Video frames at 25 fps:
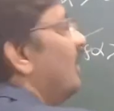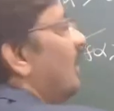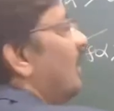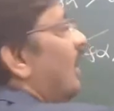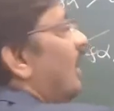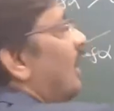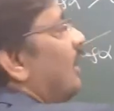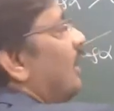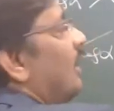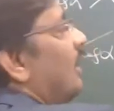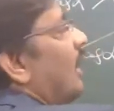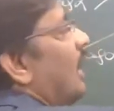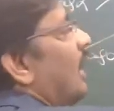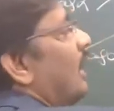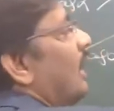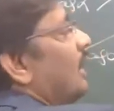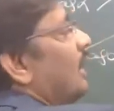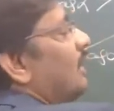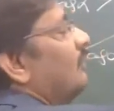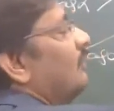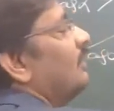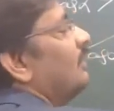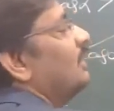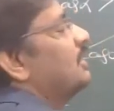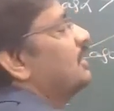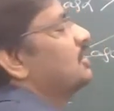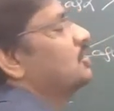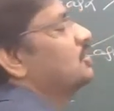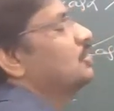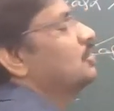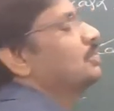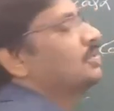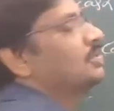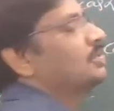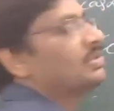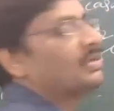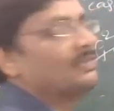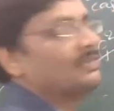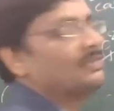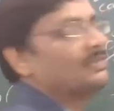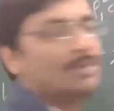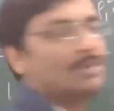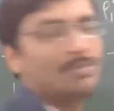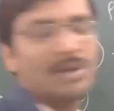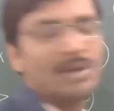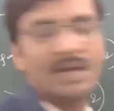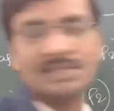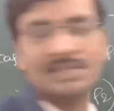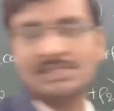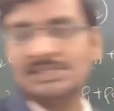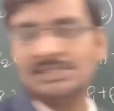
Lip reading: and uneven distribution of the mass,